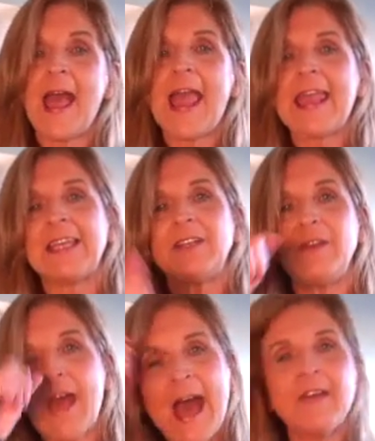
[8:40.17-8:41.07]
and if you
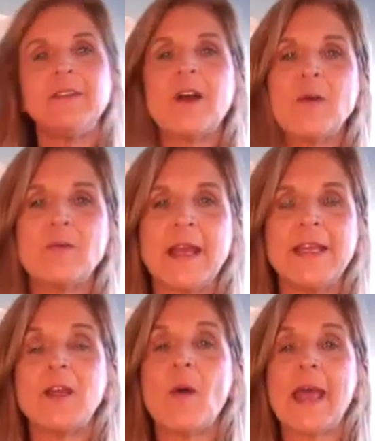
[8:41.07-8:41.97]
haven't already,
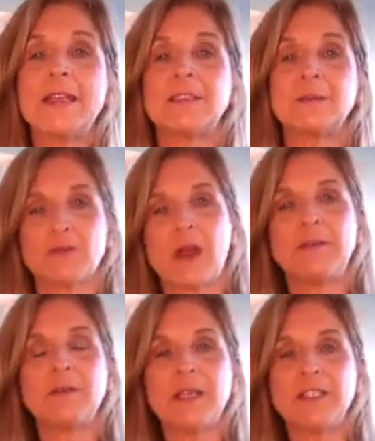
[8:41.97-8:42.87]
go ahead and subscribe
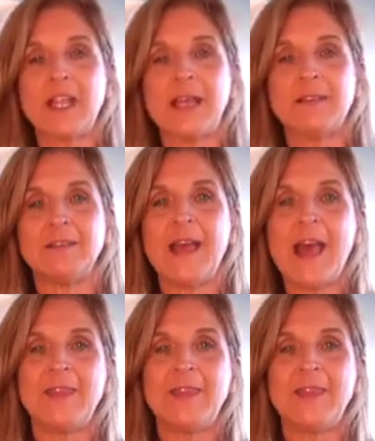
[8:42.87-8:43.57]
to my channel.